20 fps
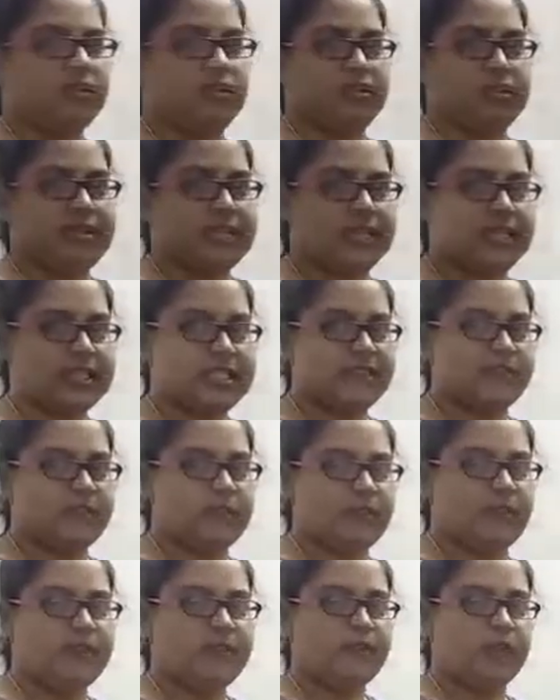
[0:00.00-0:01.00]
cells
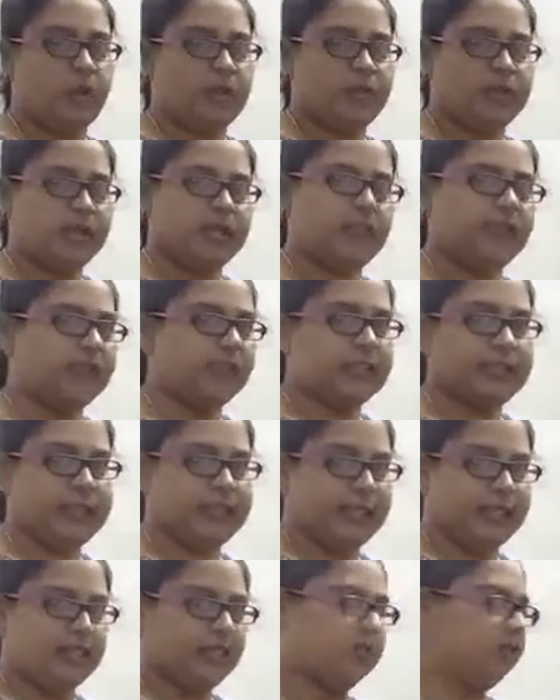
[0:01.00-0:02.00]
will be forming one
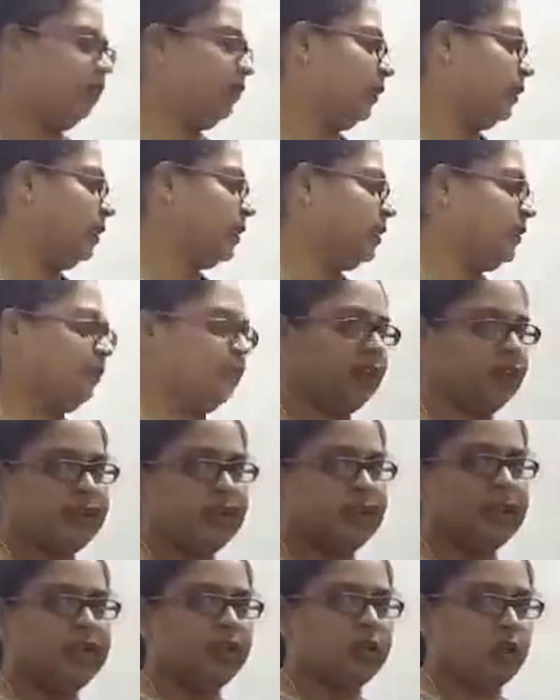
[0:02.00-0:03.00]
layer, means one
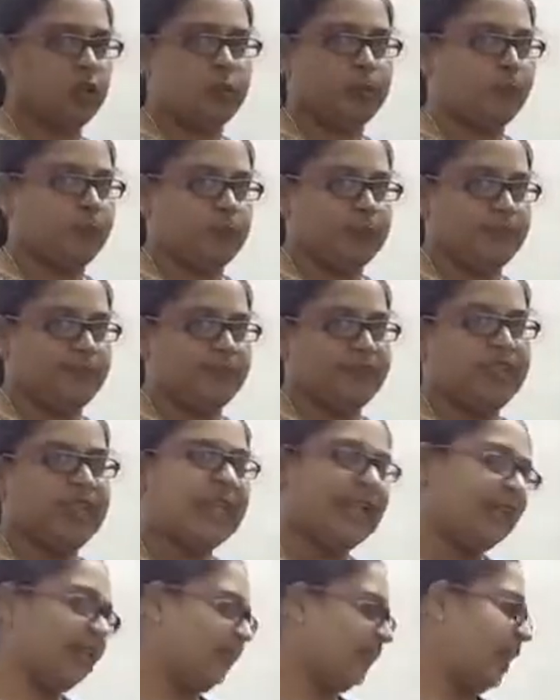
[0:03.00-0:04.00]
group.
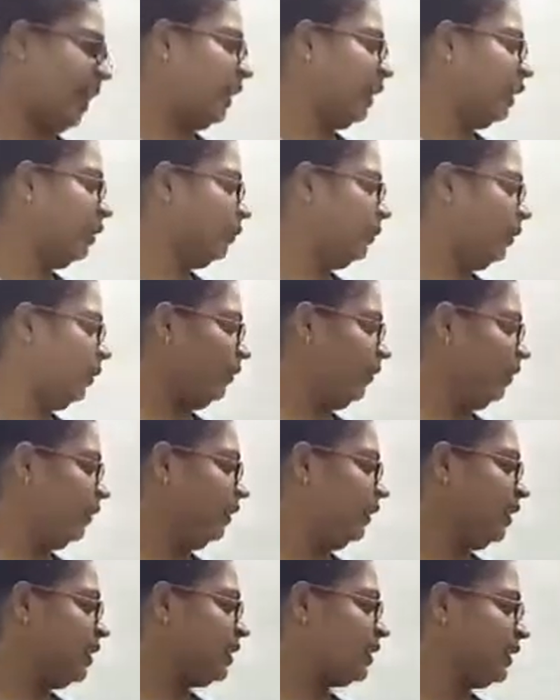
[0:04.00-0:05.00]
In that, in between
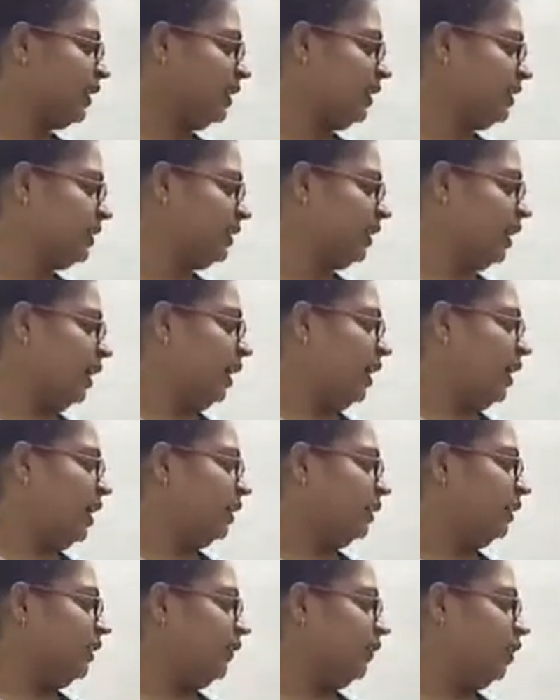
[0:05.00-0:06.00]
these cells,
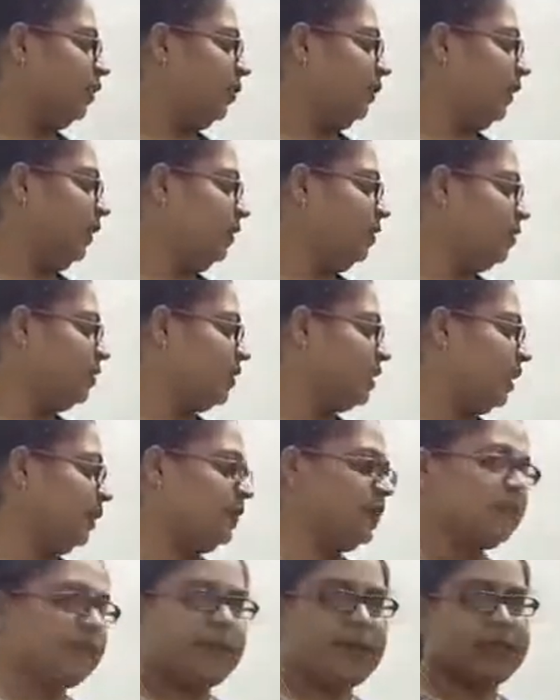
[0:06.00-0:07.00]
there will be
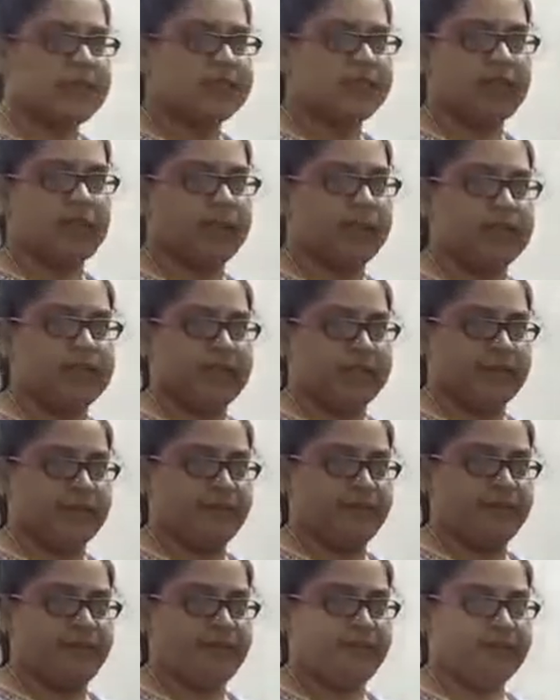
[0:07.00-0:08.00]
some space will be there.
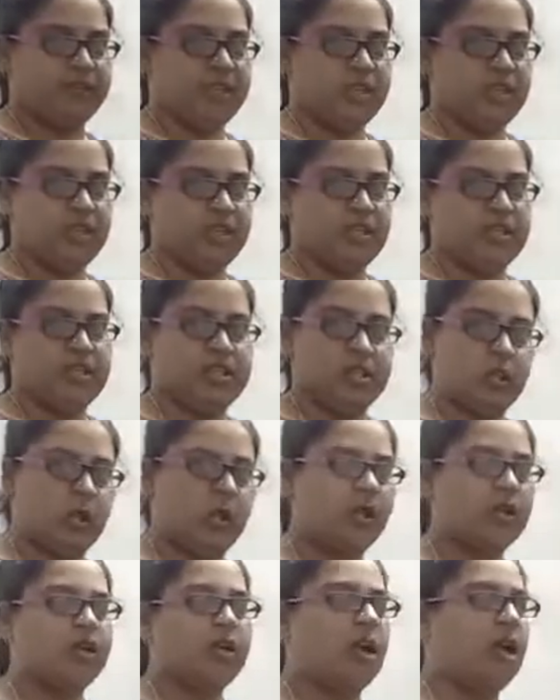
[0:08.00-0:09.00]

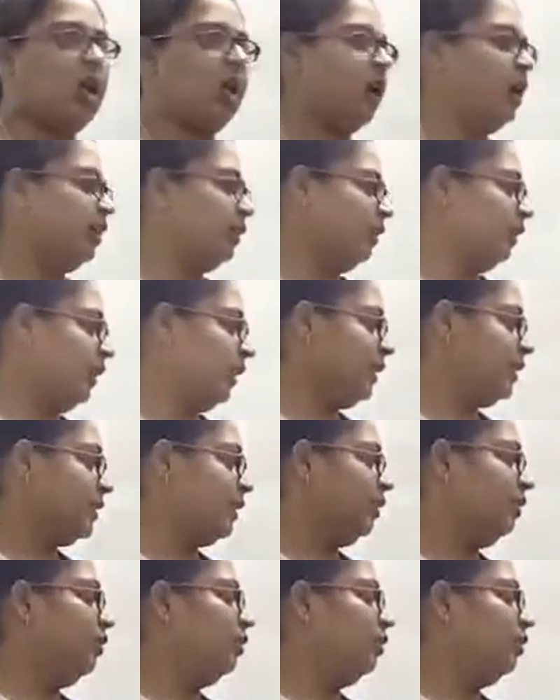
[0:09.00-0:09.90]
So these